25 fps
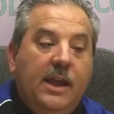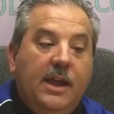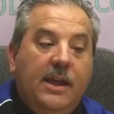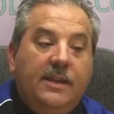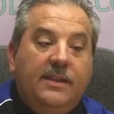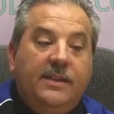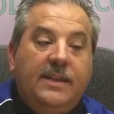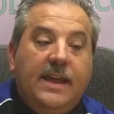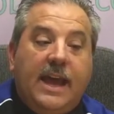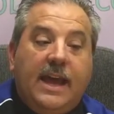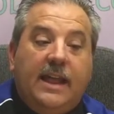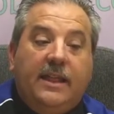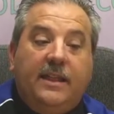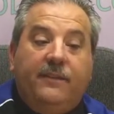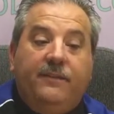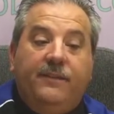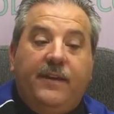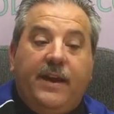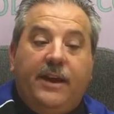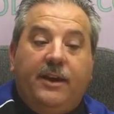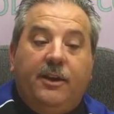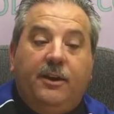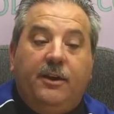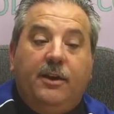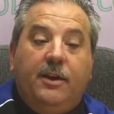the
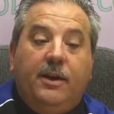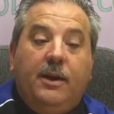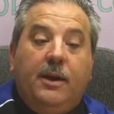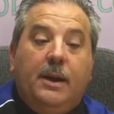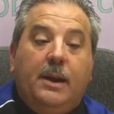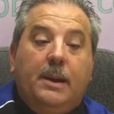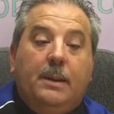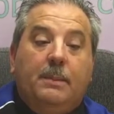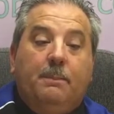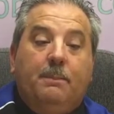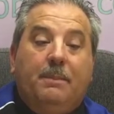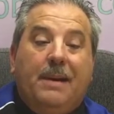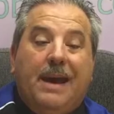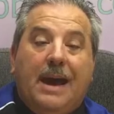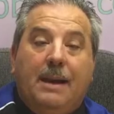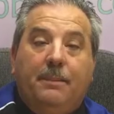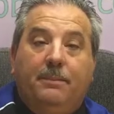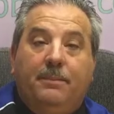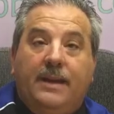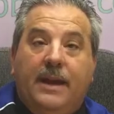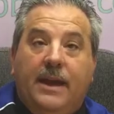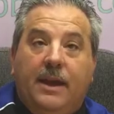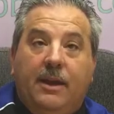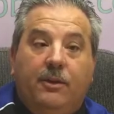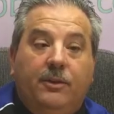elevator popped
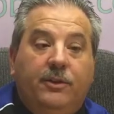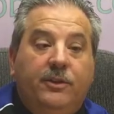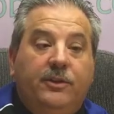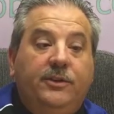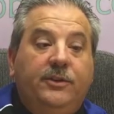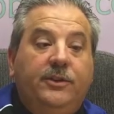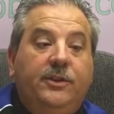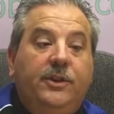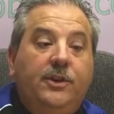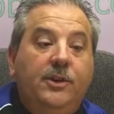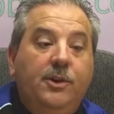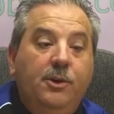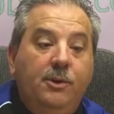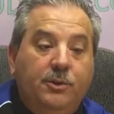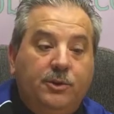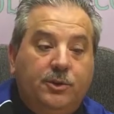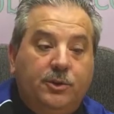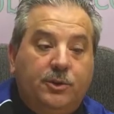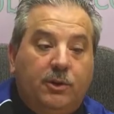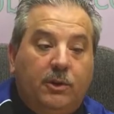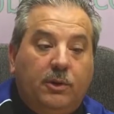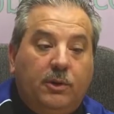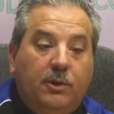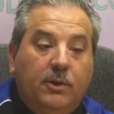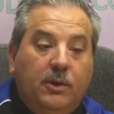down to
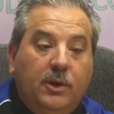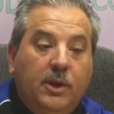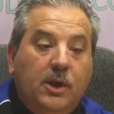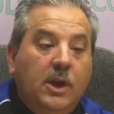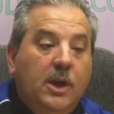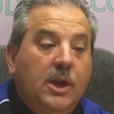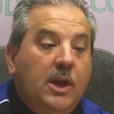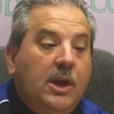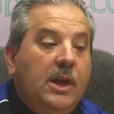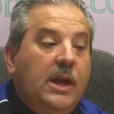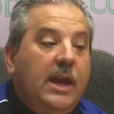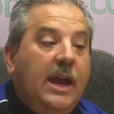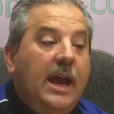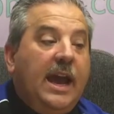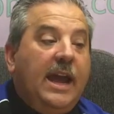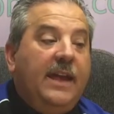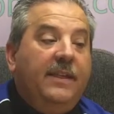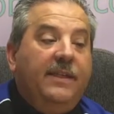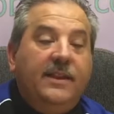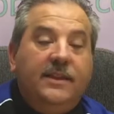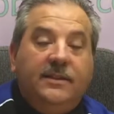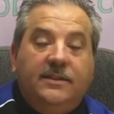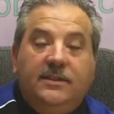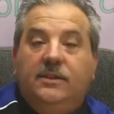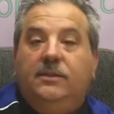neutral, and
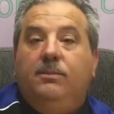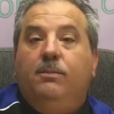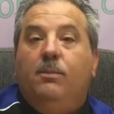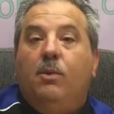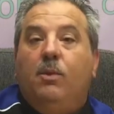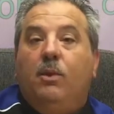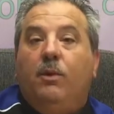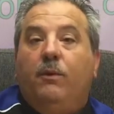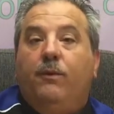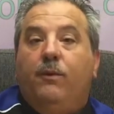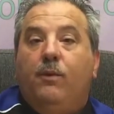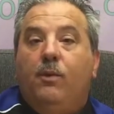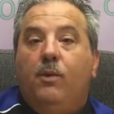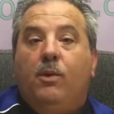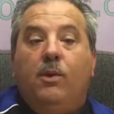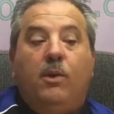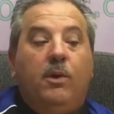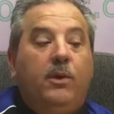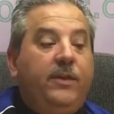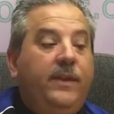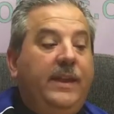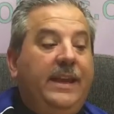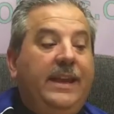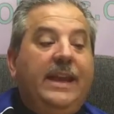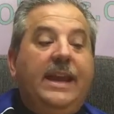this is more for
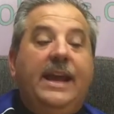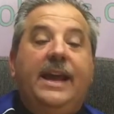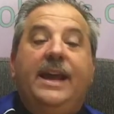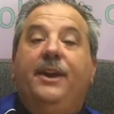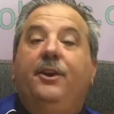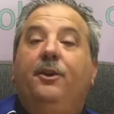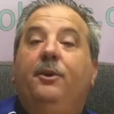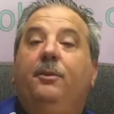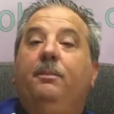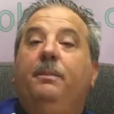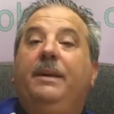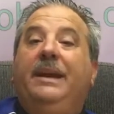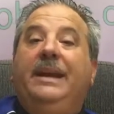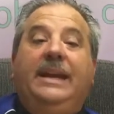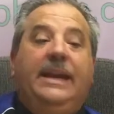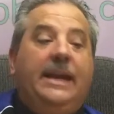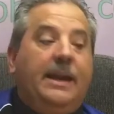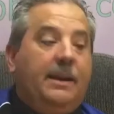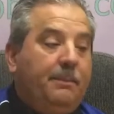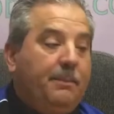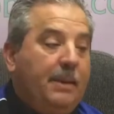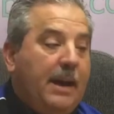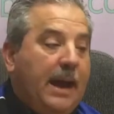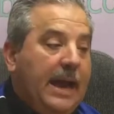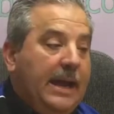the
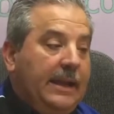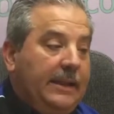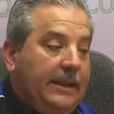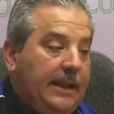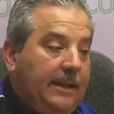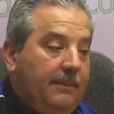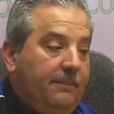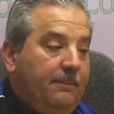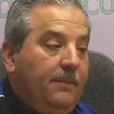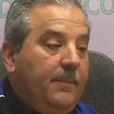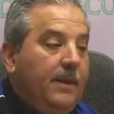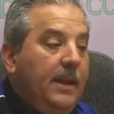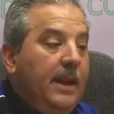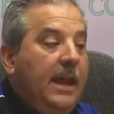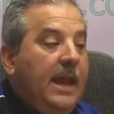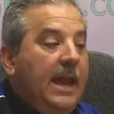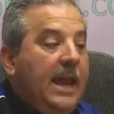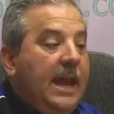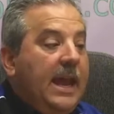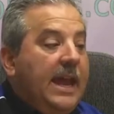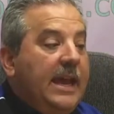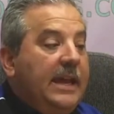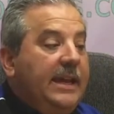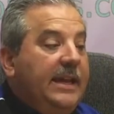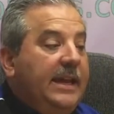intermediate pilot.
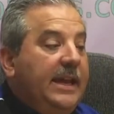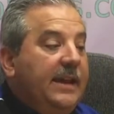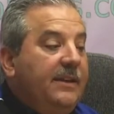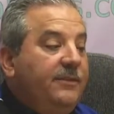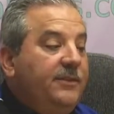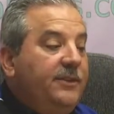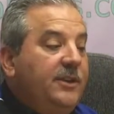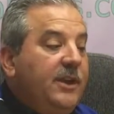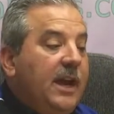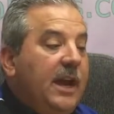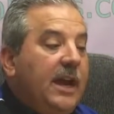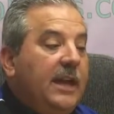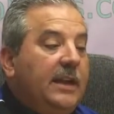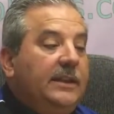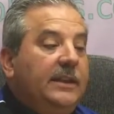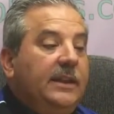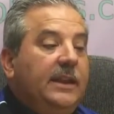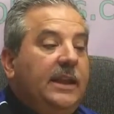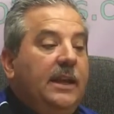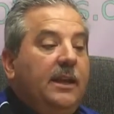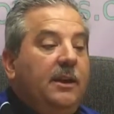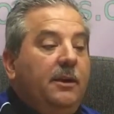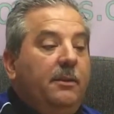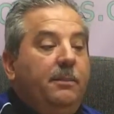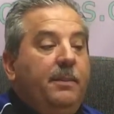It gives you a
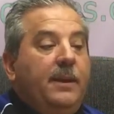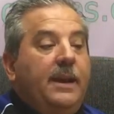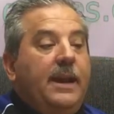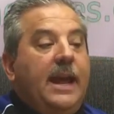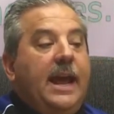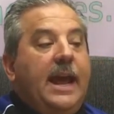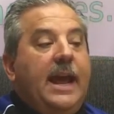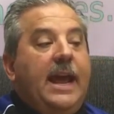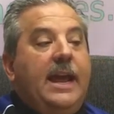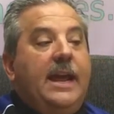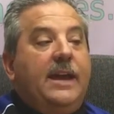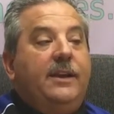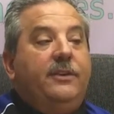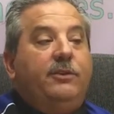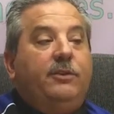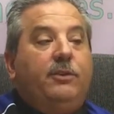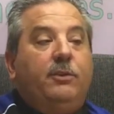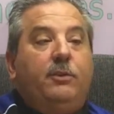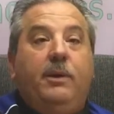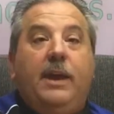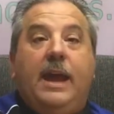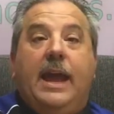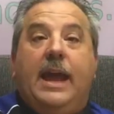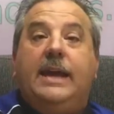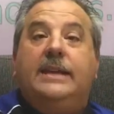little bit of
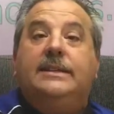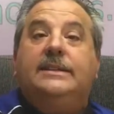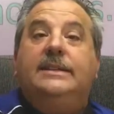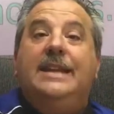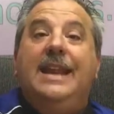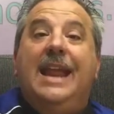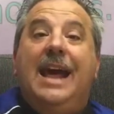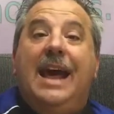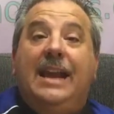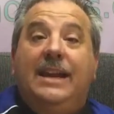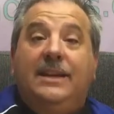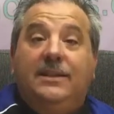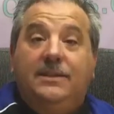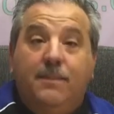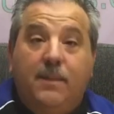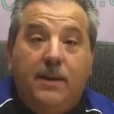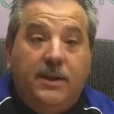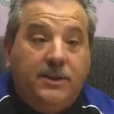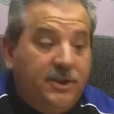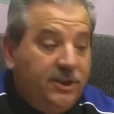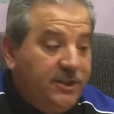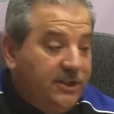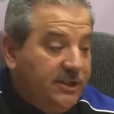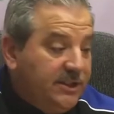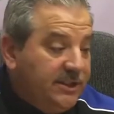AS3X, not as
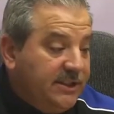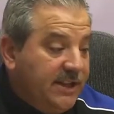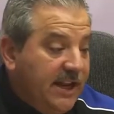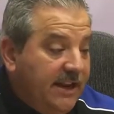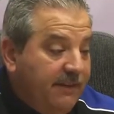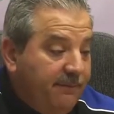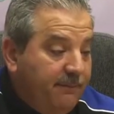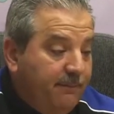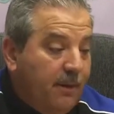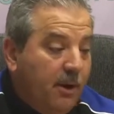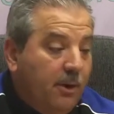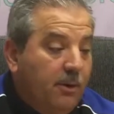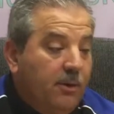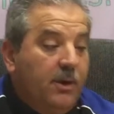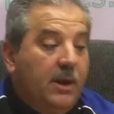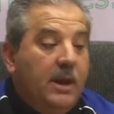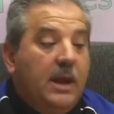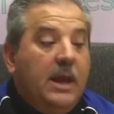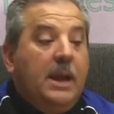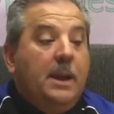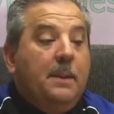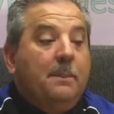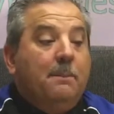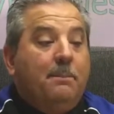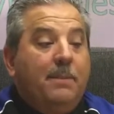much as the safe mode,
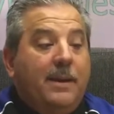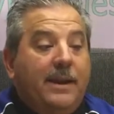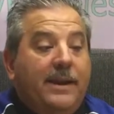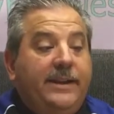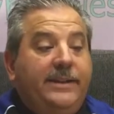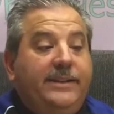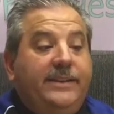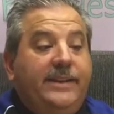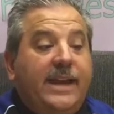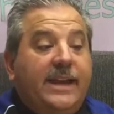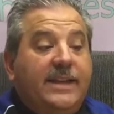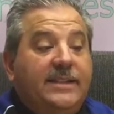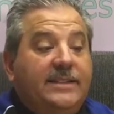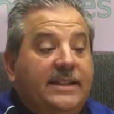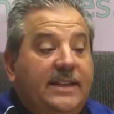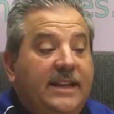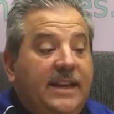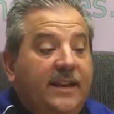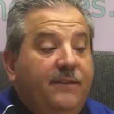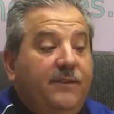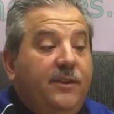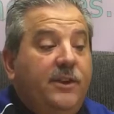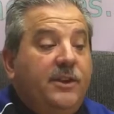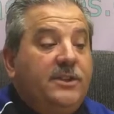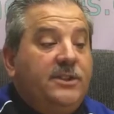but it does
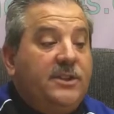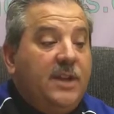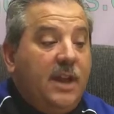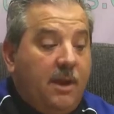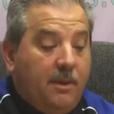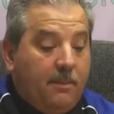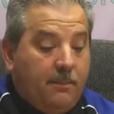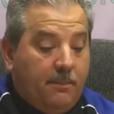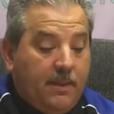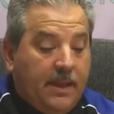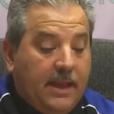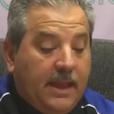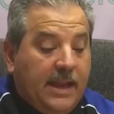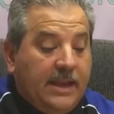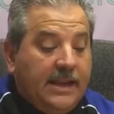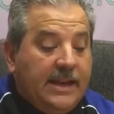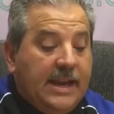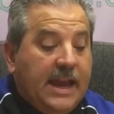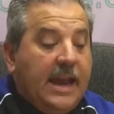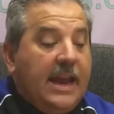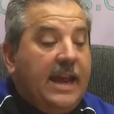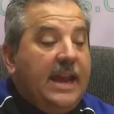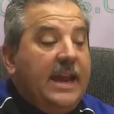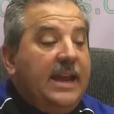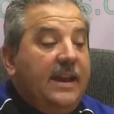give you some.
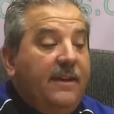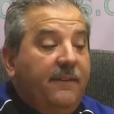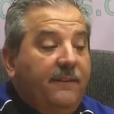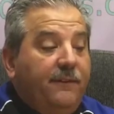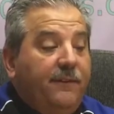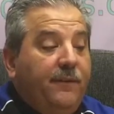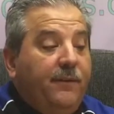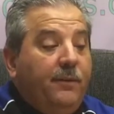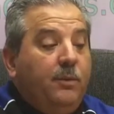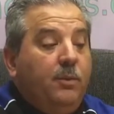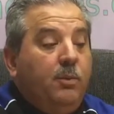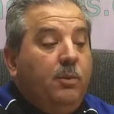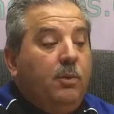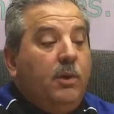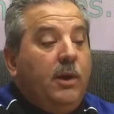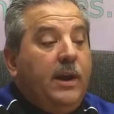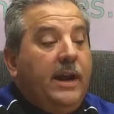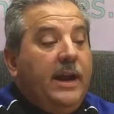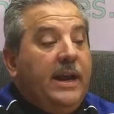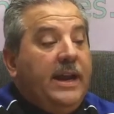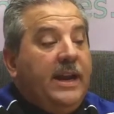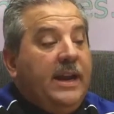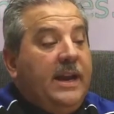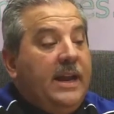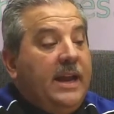Now if we're
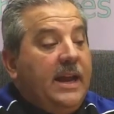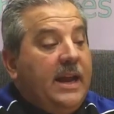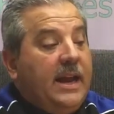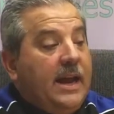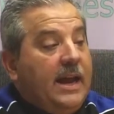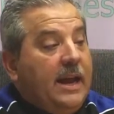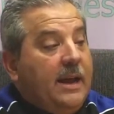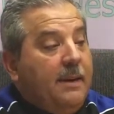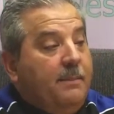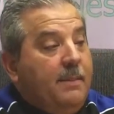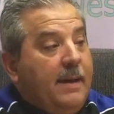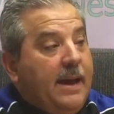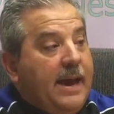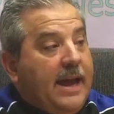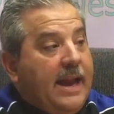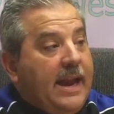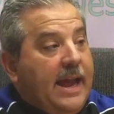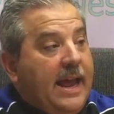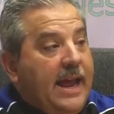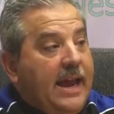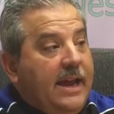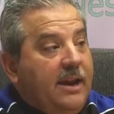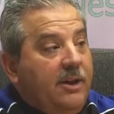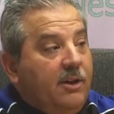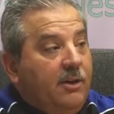in a bad
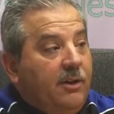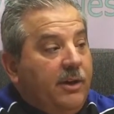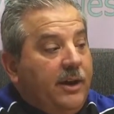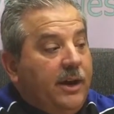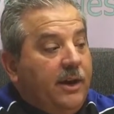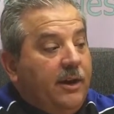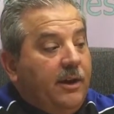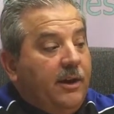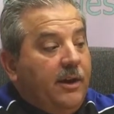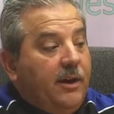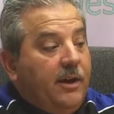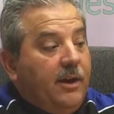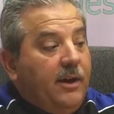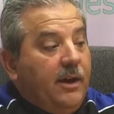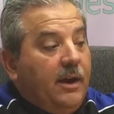angle here,